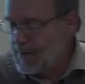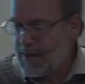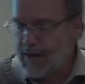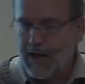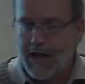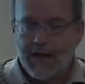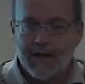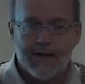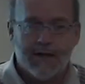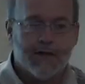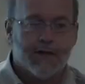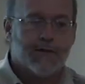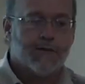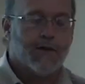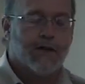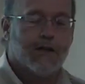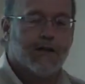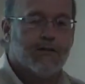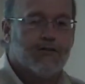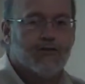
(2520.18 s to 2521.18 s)
the idea of
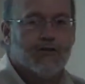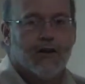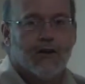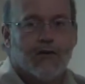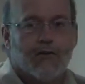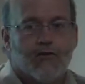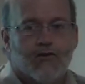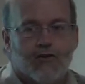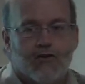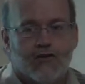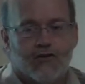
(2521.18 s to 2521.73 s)
energy